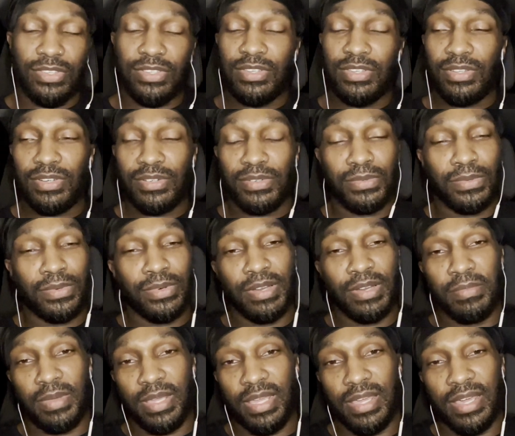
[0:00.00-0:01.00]
you don't want
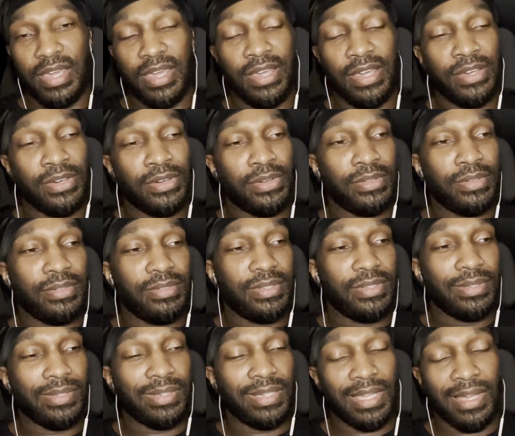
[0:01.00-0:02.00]
to be held.
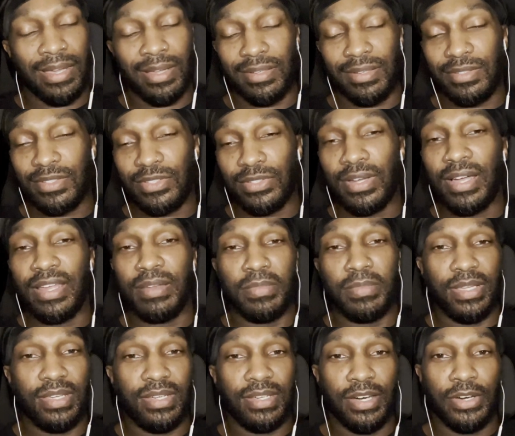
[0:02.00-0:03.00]
You're not trying to
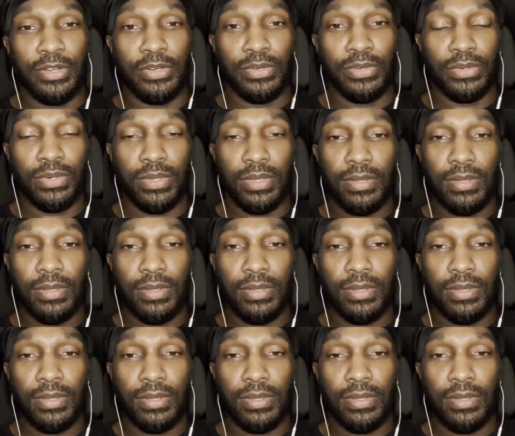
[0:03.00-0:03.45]
be cuddled.